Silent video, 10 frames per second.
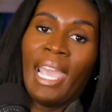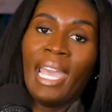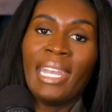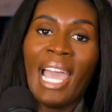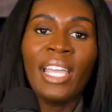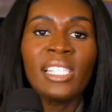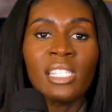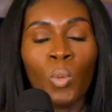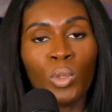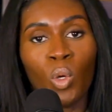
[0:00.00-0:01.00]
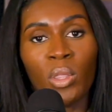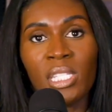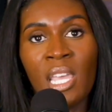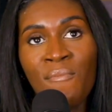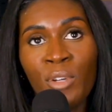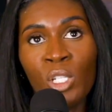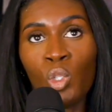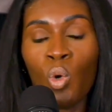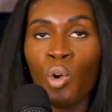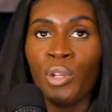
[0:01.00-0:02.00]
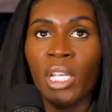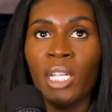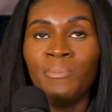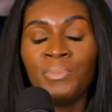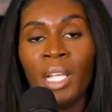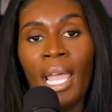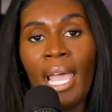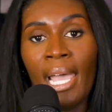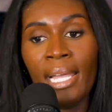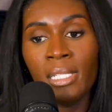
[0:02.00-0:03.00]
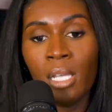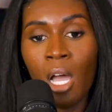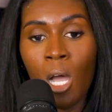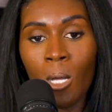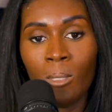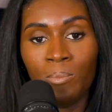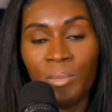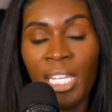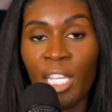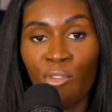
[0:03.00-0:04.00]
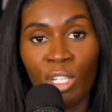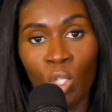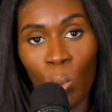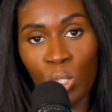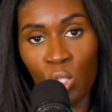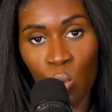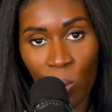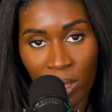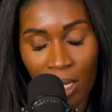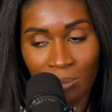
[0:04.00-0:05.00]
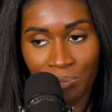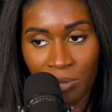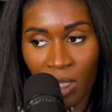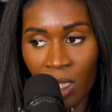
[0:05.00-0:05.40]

And now he's stuck with all this inventory, and he didn't really know what to do with them.